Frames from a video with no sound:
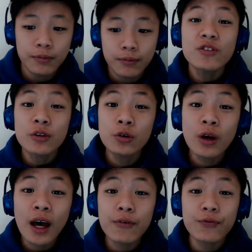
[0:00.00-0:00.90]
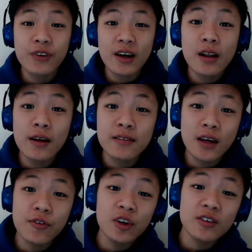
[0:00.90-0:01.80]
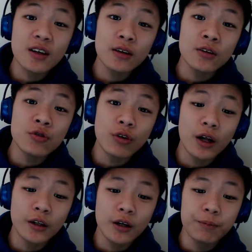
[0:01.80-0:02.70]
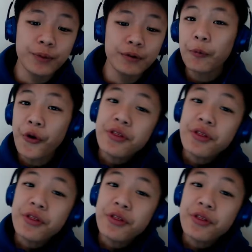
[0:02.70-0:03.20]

We do have daylight savings here in Australia, but I